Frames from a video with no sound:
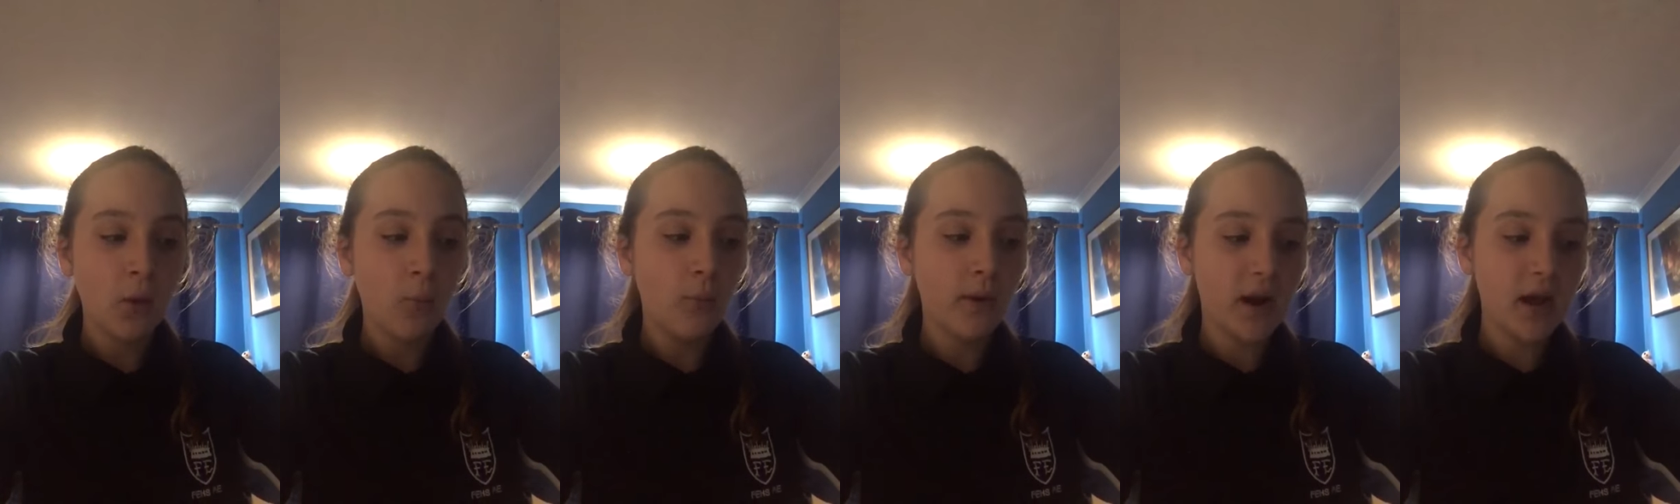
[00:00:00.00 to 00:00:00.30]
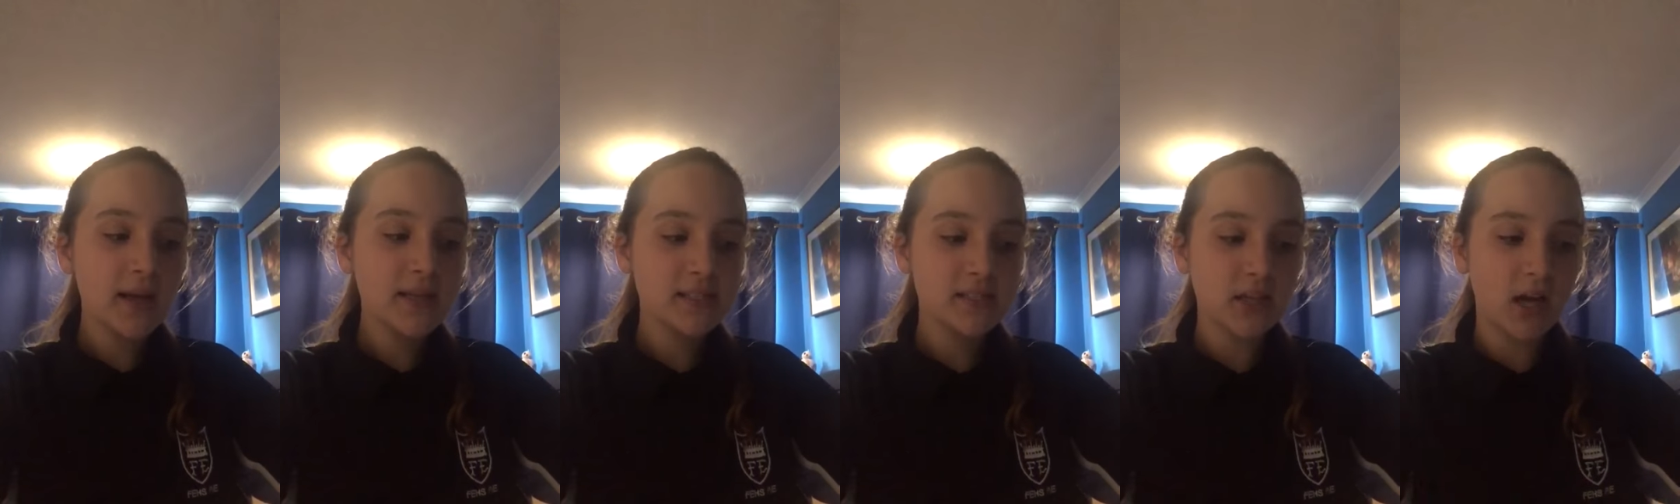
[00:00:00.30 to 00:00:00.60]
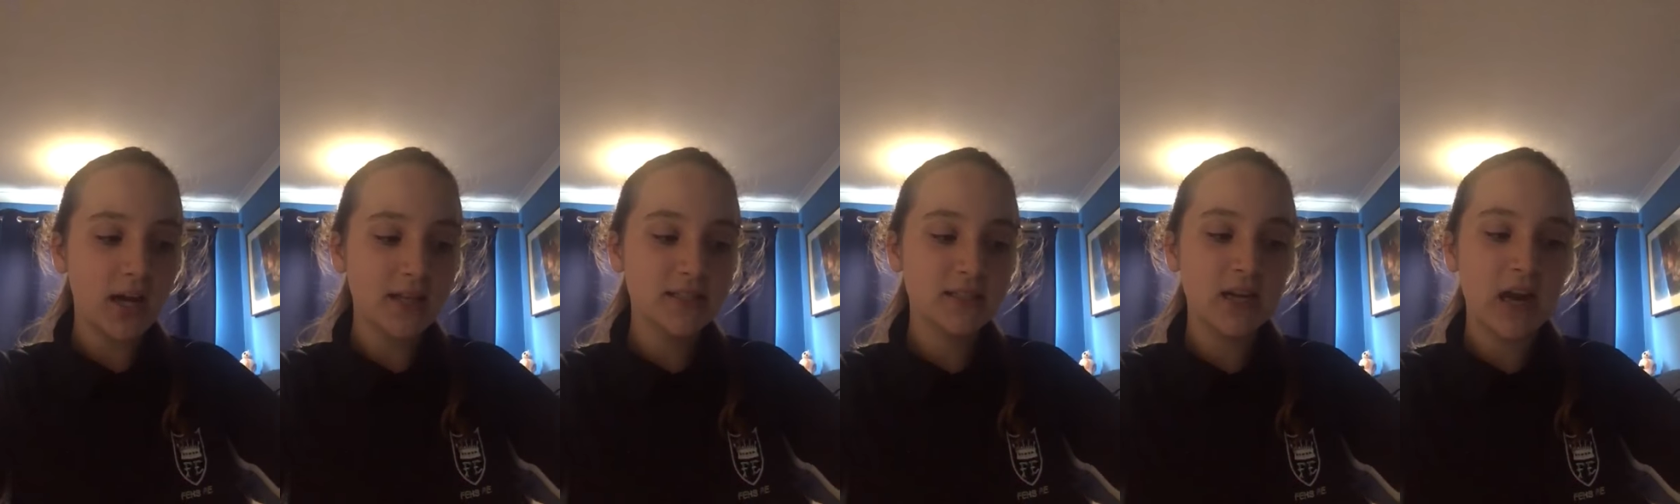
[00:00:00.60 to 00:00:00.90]
When I
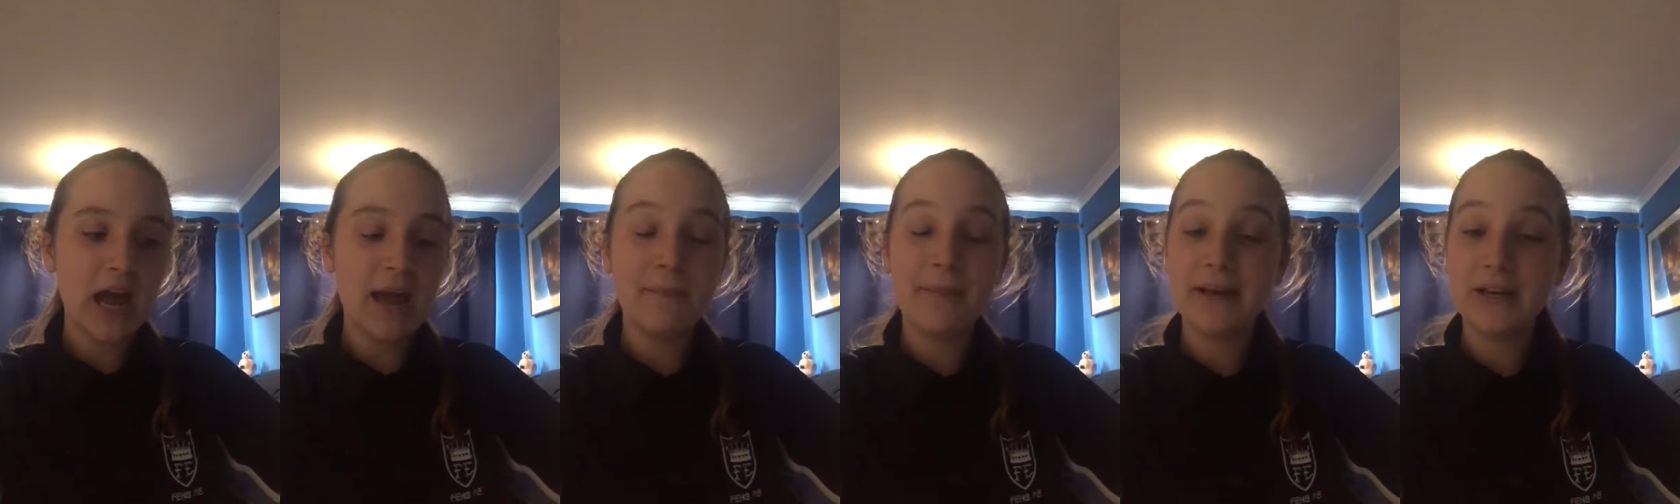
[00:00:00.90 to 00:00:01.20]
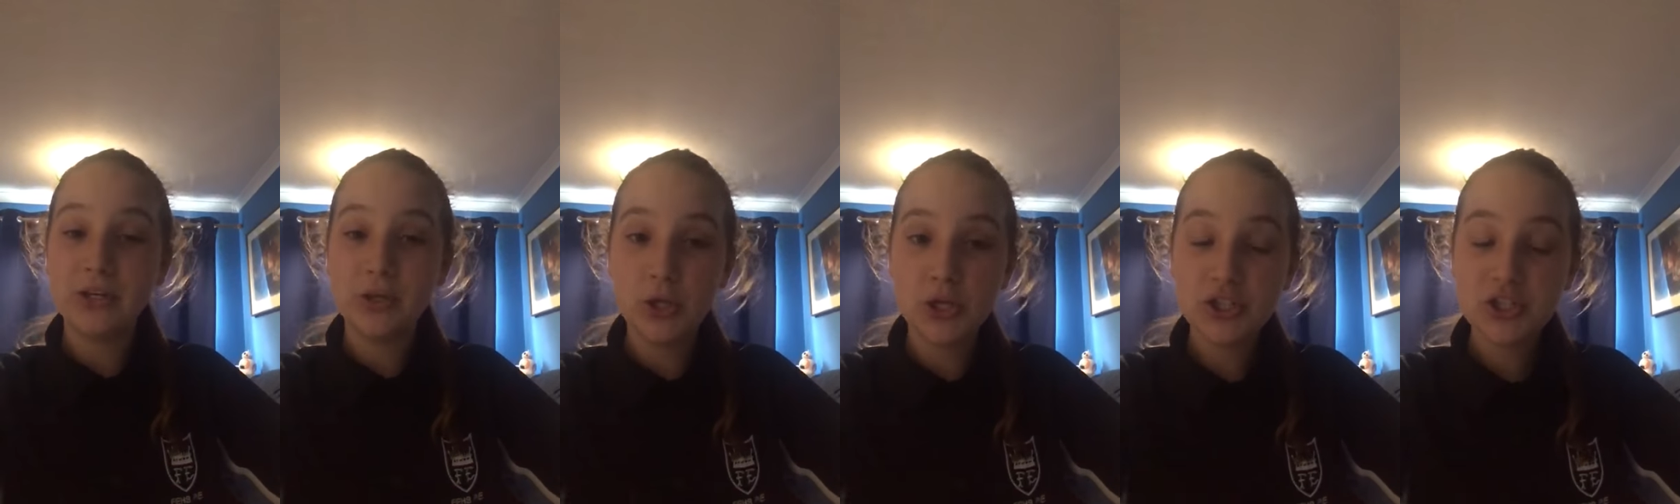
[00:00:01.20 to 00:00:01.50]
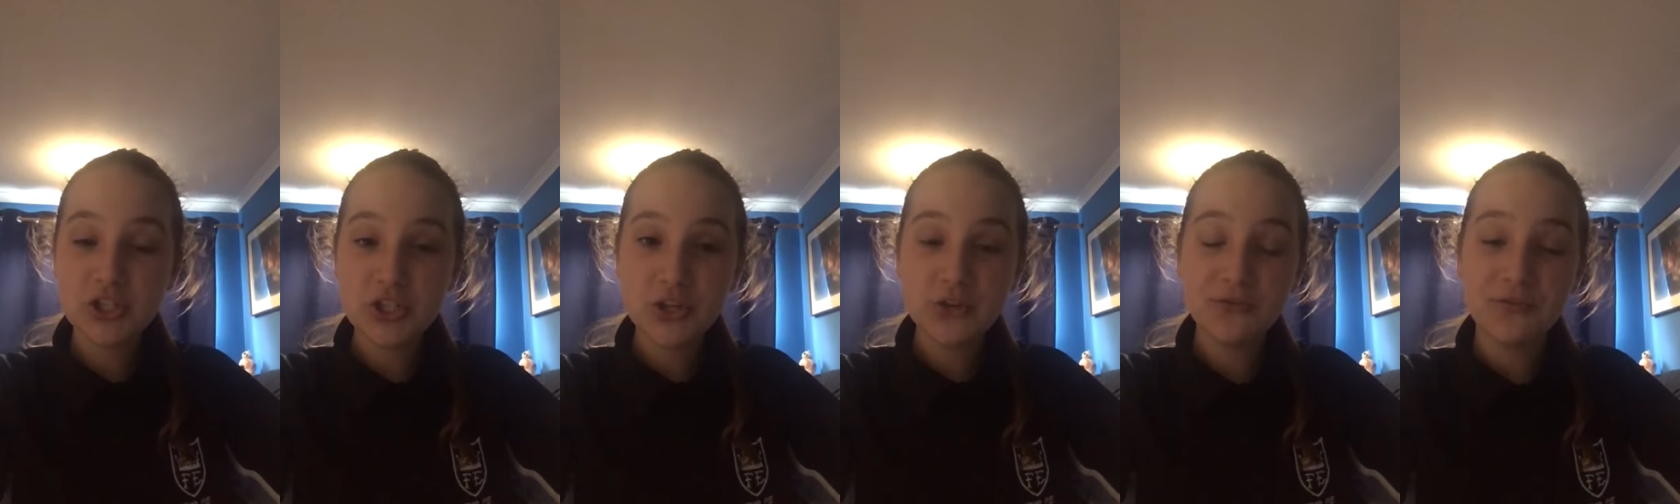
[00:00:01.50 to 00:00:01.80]
started, I made
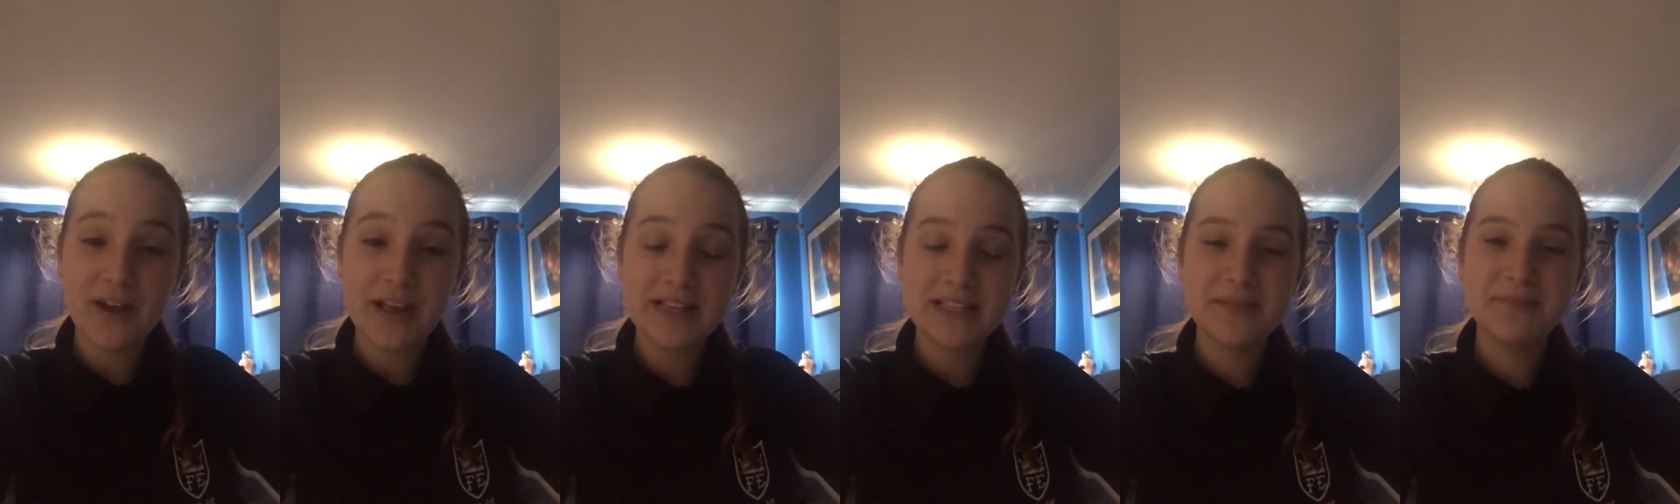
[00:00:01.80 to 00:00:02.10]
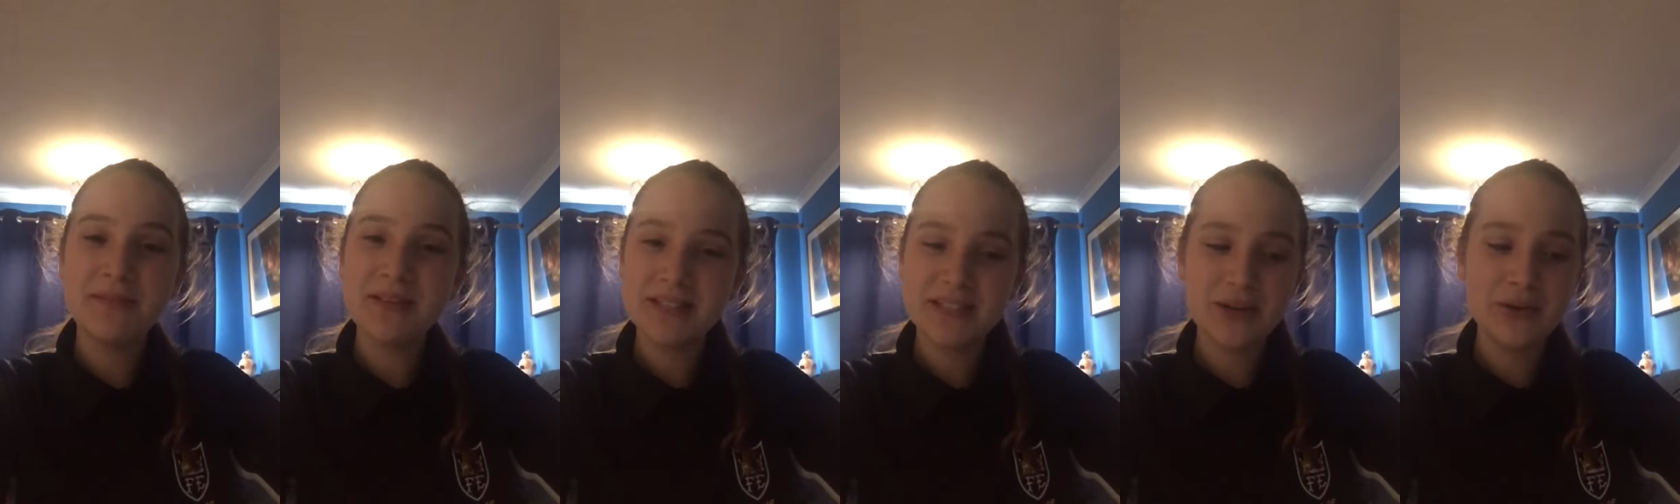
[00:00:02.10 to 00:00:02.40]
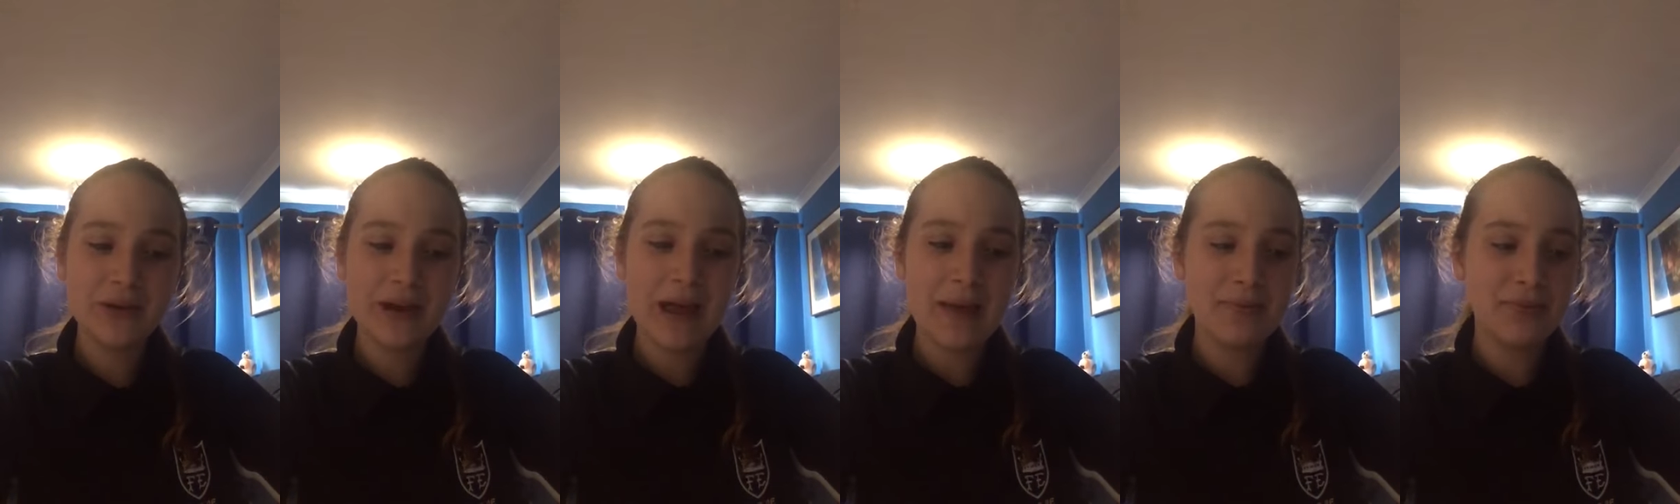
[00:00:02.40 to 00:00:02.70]
lots of new friends but
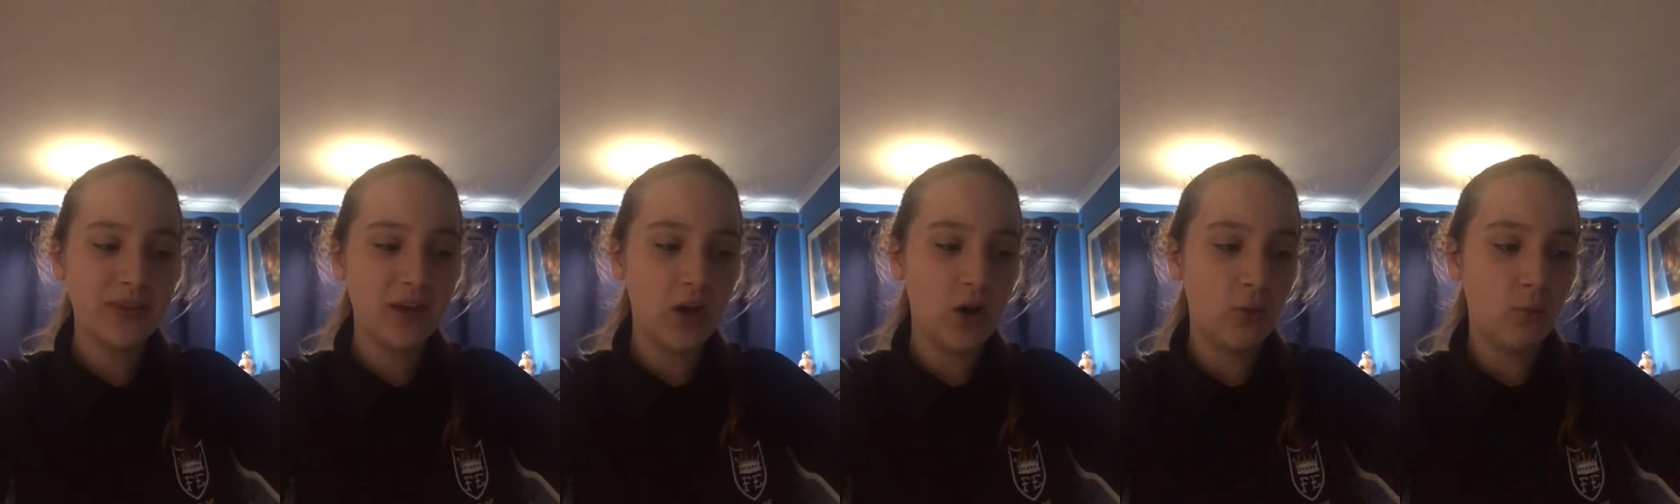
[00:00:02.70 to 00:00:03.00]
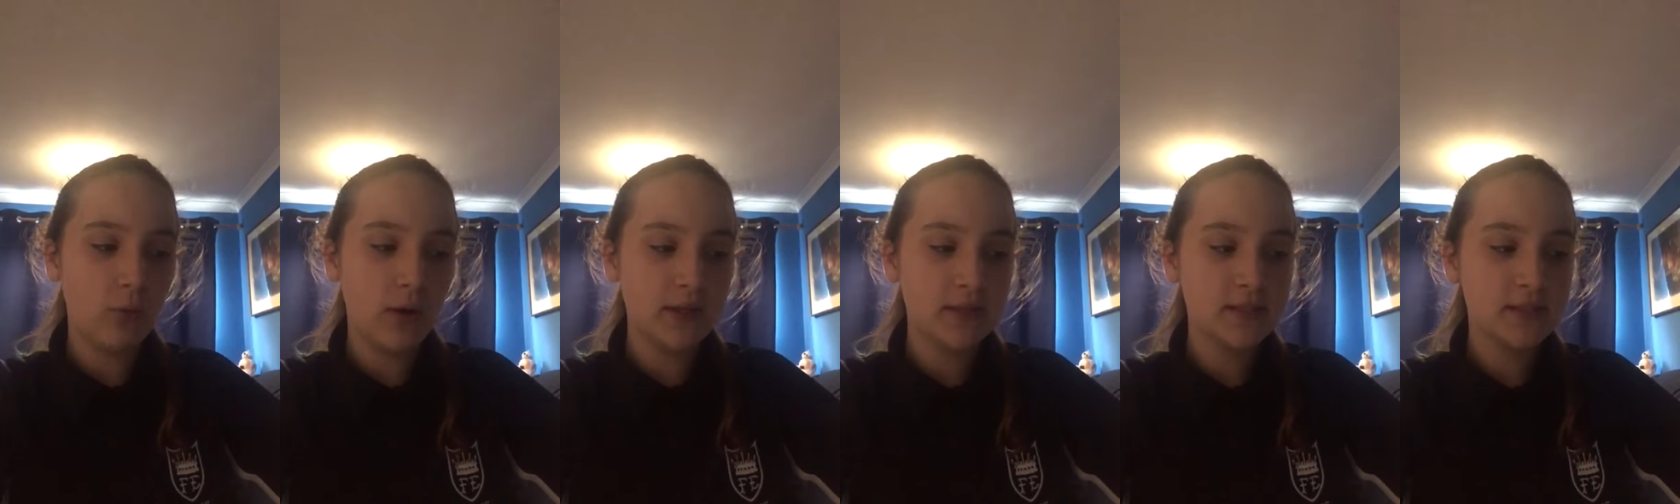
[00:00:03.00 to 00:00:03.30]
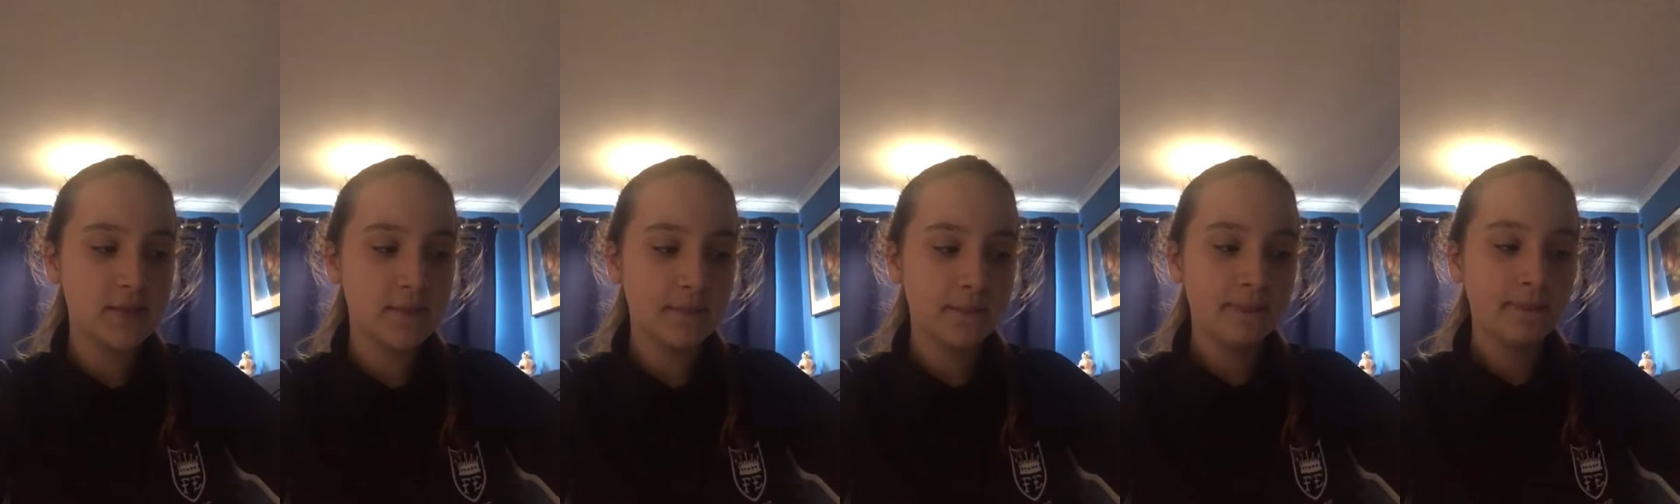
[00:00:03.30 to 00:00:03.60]
still kept the old
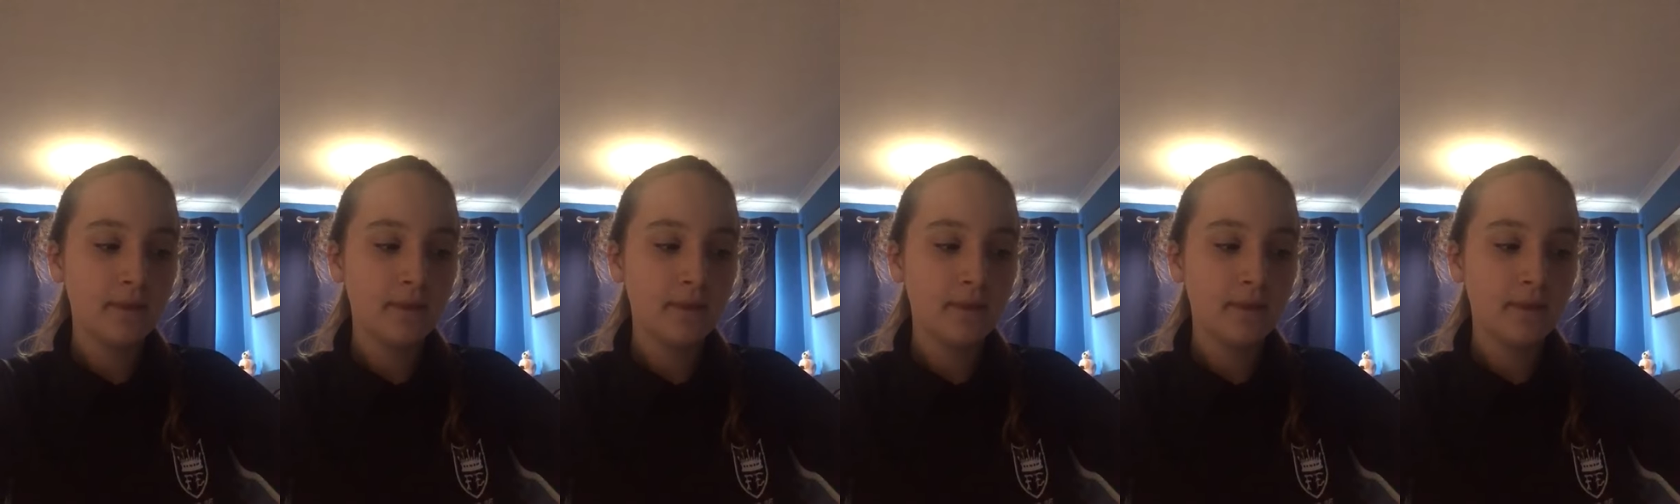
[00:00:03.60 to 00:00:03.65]
ones.